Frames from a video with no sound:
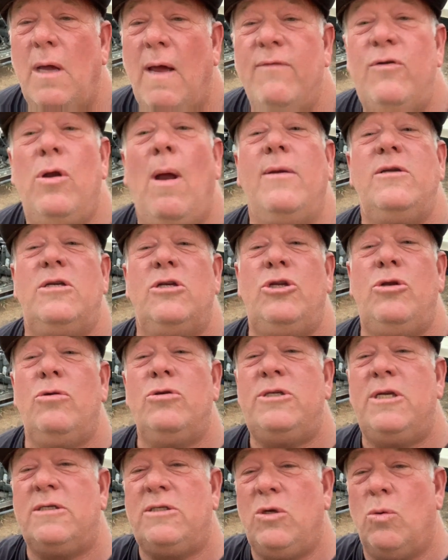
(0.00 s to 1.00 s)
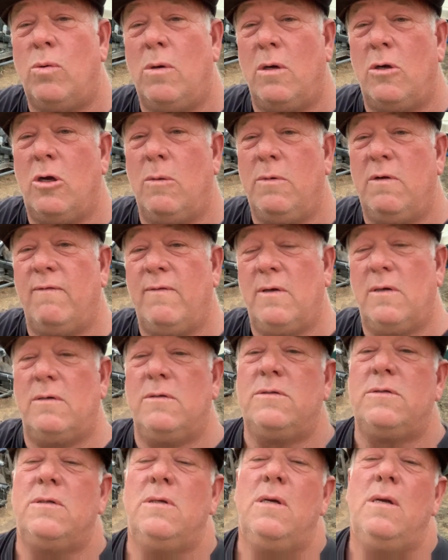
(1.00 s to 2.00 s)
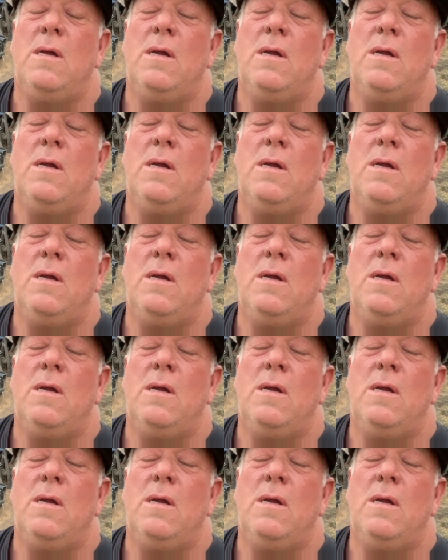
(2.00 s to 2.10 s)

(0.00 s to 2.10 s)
I have actually 2 61 Coupe de Villes.